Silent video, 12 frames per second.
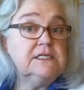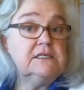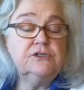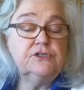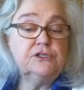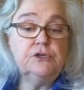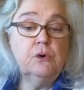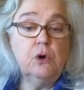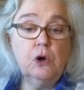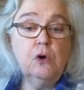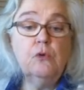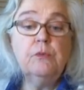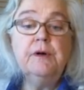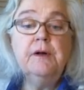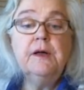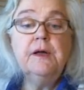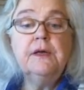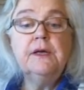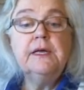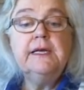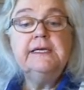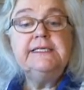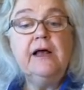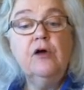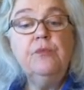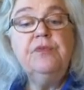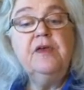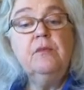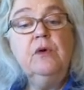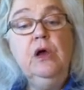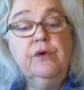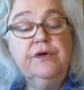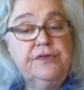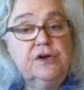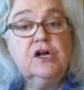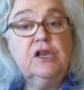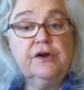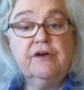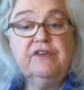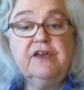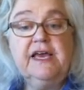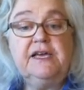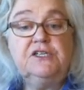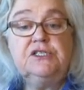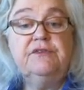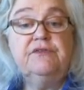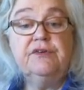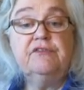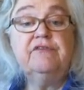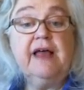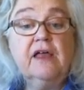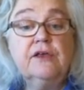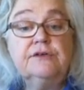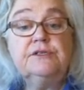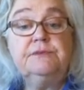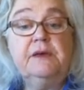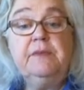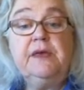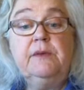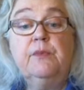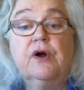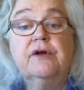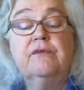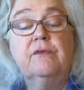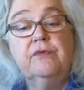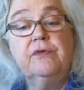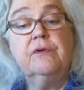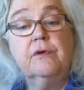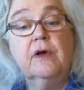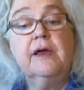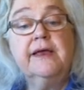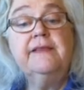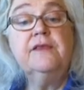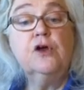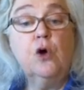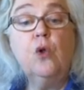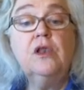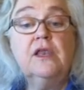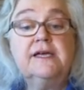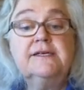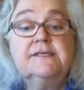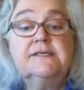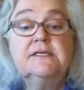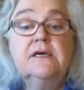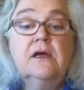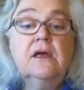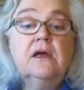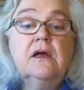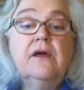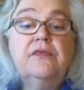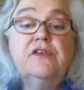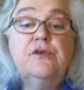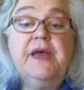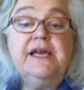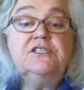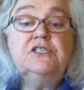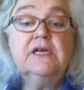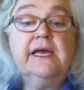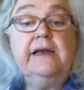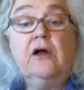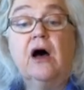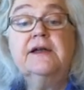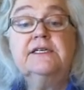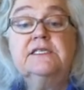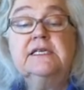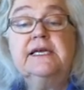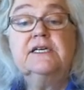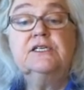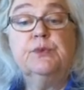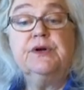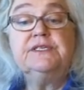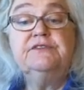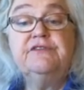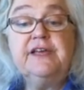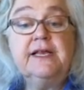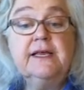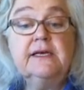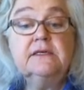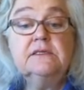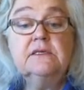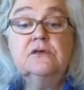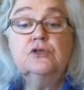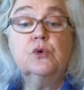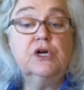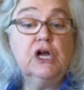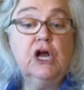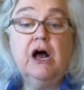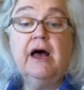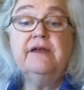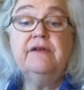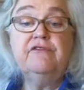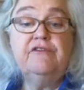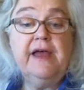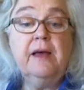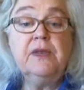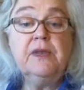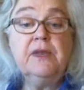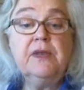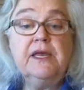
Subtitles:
there's no hope, to help them with their clarification of their values may be part of in the goal list. That the patient can honestly express feelings toward God and family,